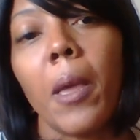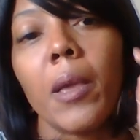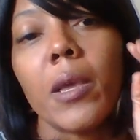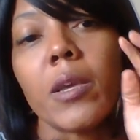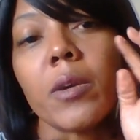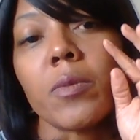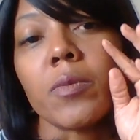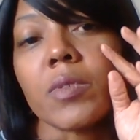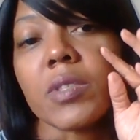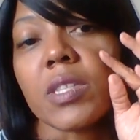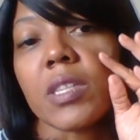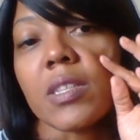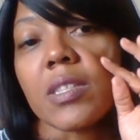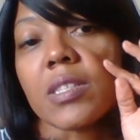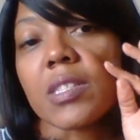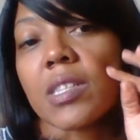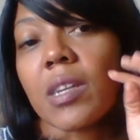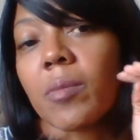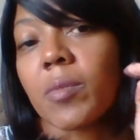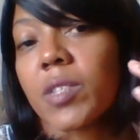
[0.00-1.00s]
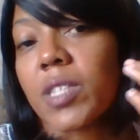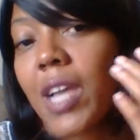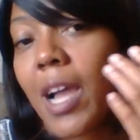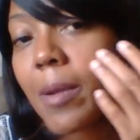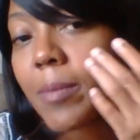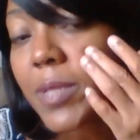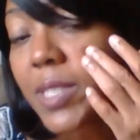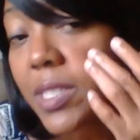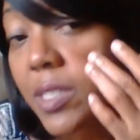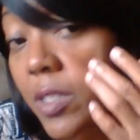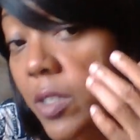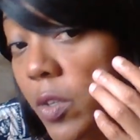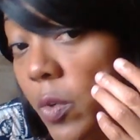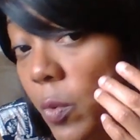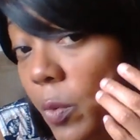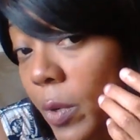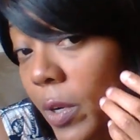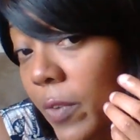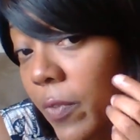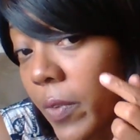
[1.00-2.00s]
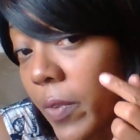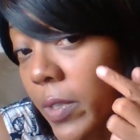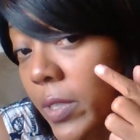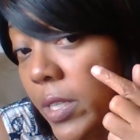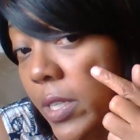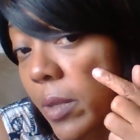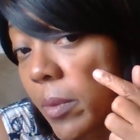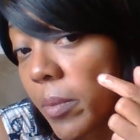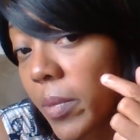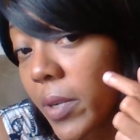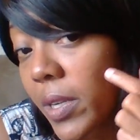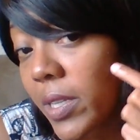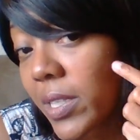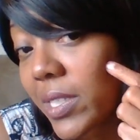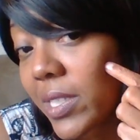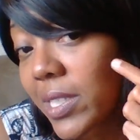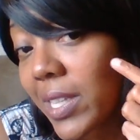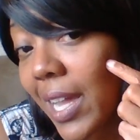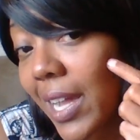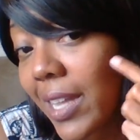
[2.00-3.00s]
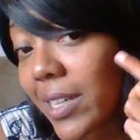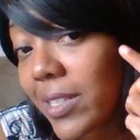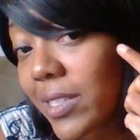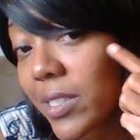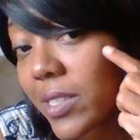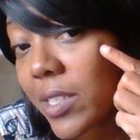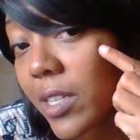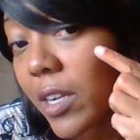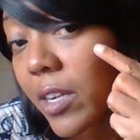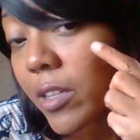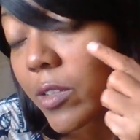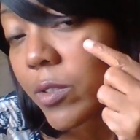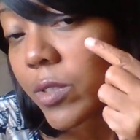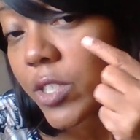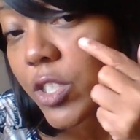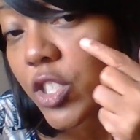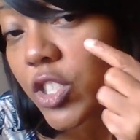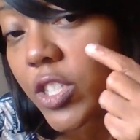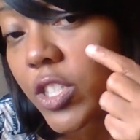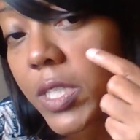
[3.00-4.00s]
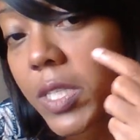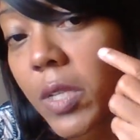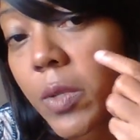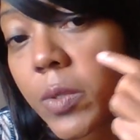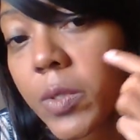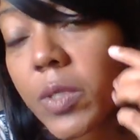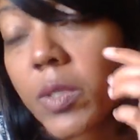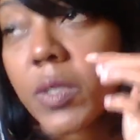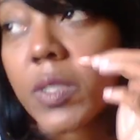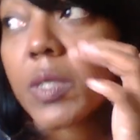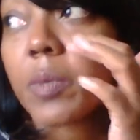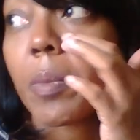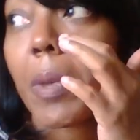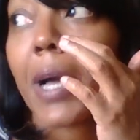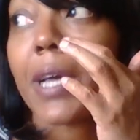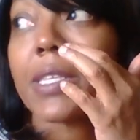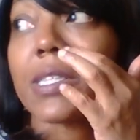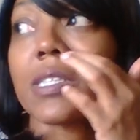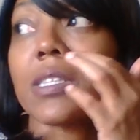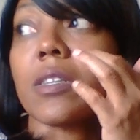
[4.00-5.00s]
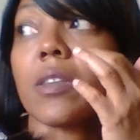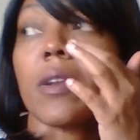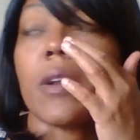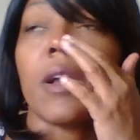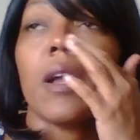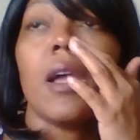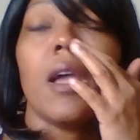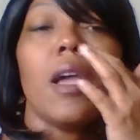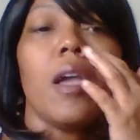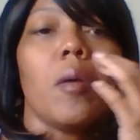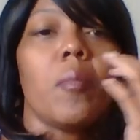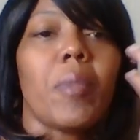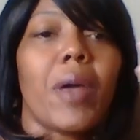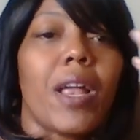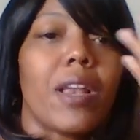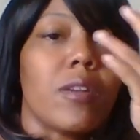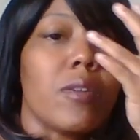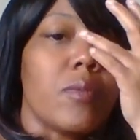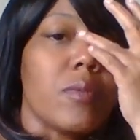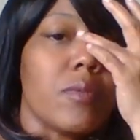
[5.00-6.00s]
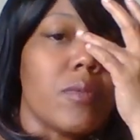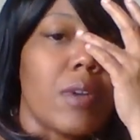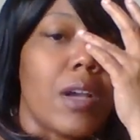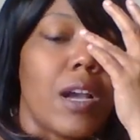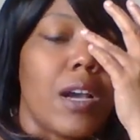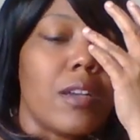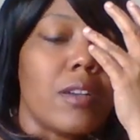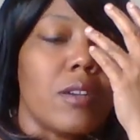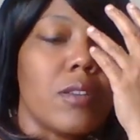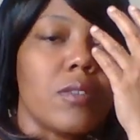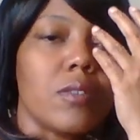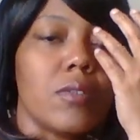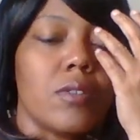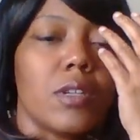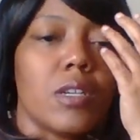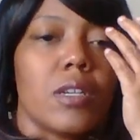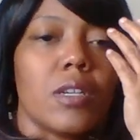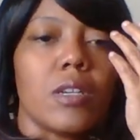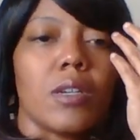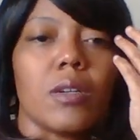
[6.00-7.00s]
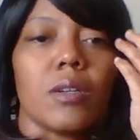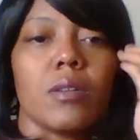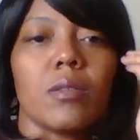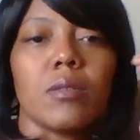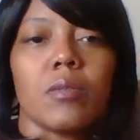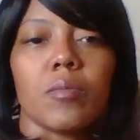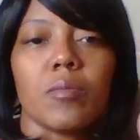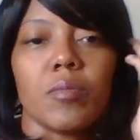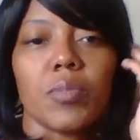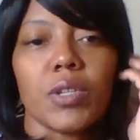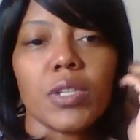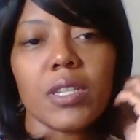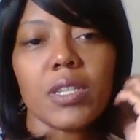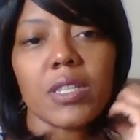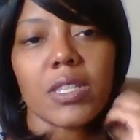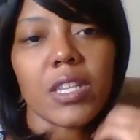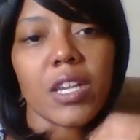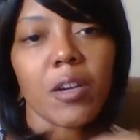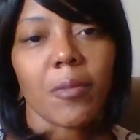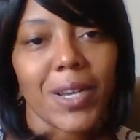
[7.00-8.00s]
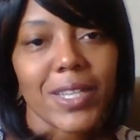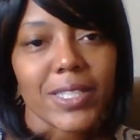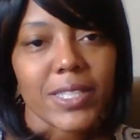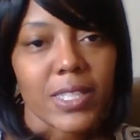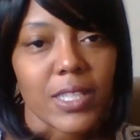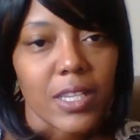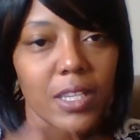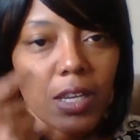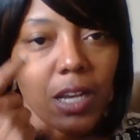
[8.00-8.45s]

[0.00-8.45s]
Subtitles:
It was in the summertime. It's still rough looking, but it's not discolored. It's just those little spots in there. But I don't put anything on my skin.